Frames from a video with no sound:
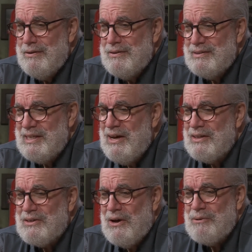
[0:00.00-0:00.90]

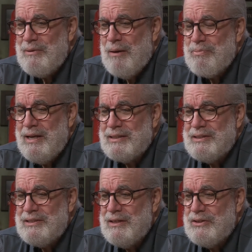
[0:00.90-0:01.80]
Leon called me up the next day.
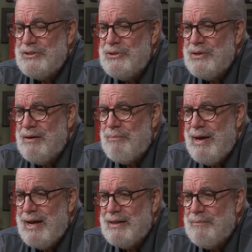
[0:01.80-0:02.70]
He said, could you come
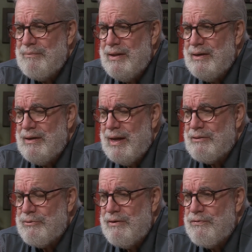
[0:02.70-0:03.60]
back in like
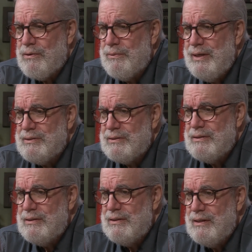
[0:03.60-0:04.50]
3 or 4 weeks?
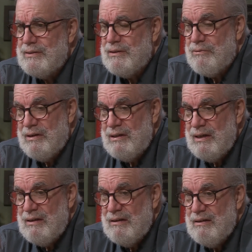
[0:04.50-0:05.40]
said, really?